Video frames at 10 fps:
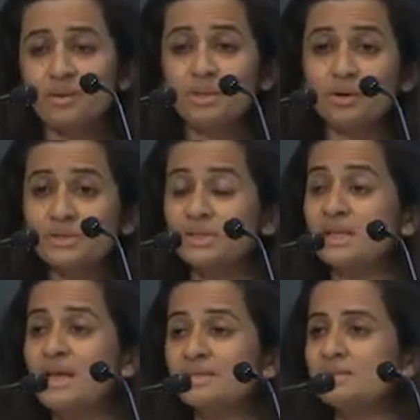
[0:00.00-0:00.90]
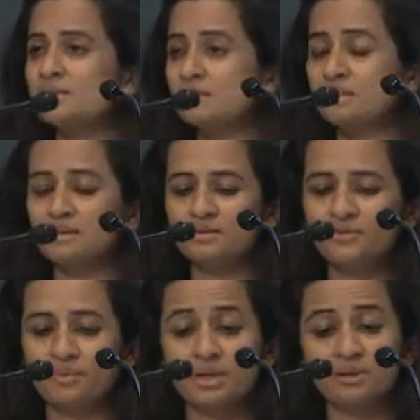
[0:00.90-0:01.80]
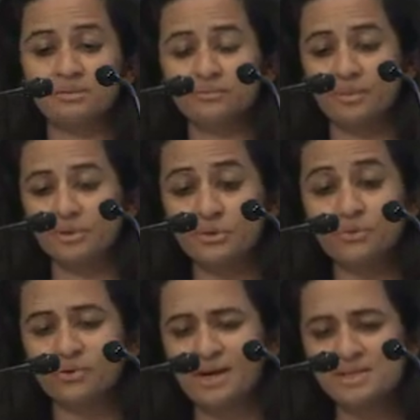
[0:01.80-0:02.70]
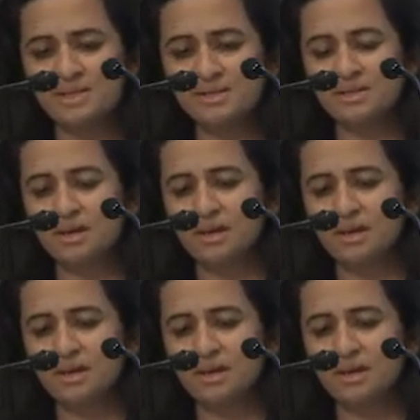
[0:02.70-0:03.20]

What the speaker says: There are also the lessons it learns from the two crises.